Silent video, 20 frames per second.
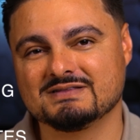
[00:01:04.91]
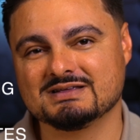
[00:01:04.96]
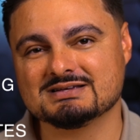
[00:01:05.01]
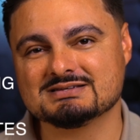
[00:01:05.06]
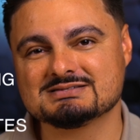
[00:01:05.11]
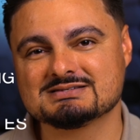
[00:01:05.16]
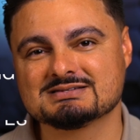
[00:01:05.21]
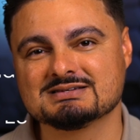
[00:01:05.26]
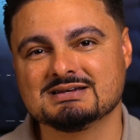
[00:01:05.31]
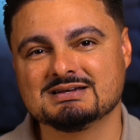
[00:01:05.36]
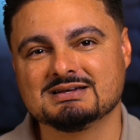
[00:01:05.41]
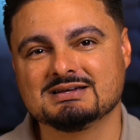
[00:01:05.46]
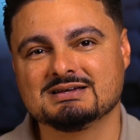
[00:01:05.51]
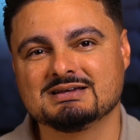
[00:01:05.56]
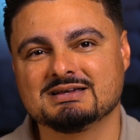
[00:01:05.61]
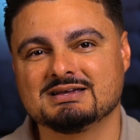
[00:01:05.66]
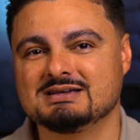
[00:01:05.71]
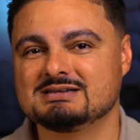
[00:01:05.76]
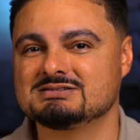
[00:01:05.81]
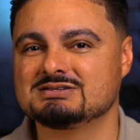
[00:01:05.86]
this
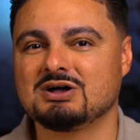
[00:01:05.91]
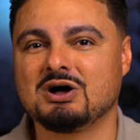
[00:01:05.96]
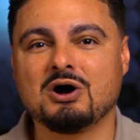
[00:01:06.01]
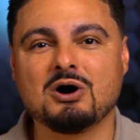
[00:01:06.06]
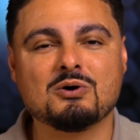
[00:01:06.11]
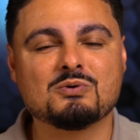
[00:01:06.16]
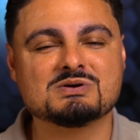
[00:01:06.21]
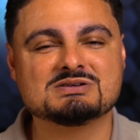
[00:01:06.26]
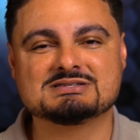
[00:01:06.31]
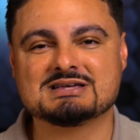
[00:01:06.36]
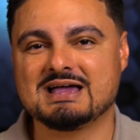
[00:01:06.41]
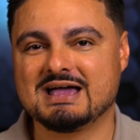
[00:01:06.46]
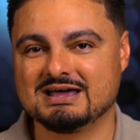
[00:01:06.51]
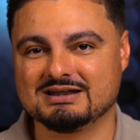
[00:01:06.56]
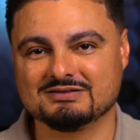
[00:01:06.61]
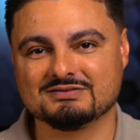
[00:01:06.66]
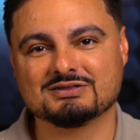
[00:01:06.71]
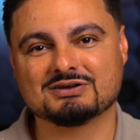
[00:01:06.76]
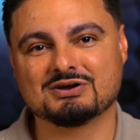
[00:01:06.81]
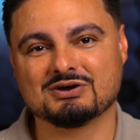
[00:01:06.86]
is always ahead
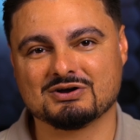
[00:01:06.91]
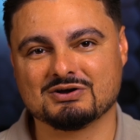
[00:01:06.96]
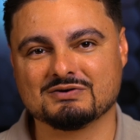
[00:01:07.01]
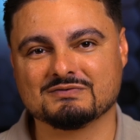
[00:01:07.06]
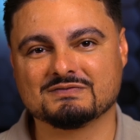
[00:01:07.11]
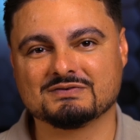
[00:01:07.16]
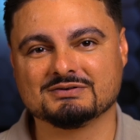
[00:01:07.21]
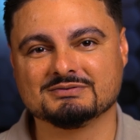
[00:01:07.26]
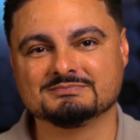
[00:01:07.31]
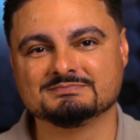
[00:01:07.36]
of the curve.